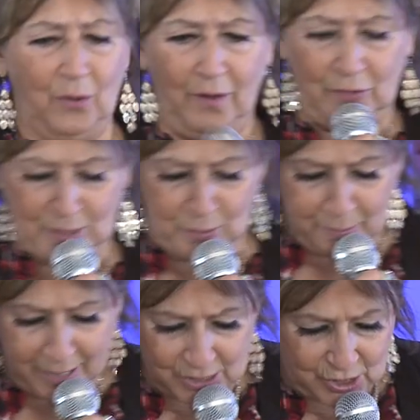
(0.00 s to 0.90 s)
Ever so
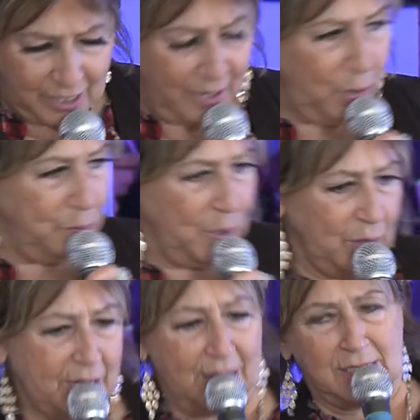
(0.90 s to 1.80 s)
much. I hope you were
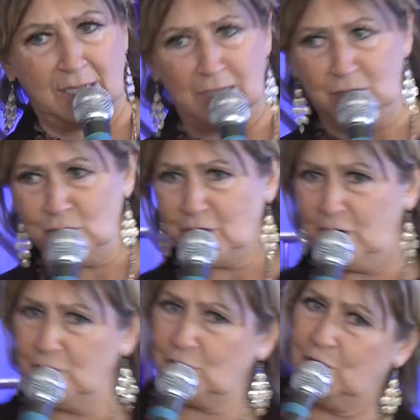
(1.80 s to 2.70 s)
dancing in your
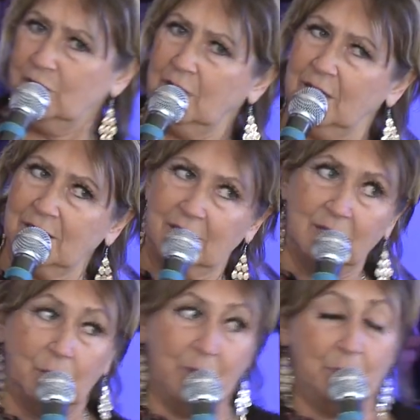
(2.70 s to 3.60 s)
chairs. I see
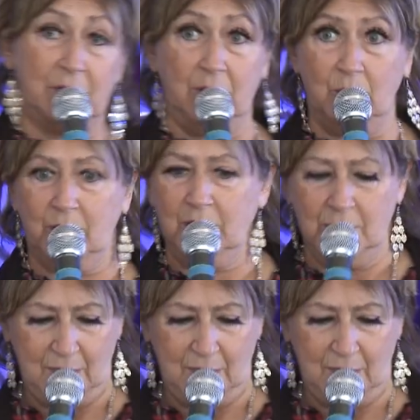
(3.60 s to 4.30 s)
the people here were.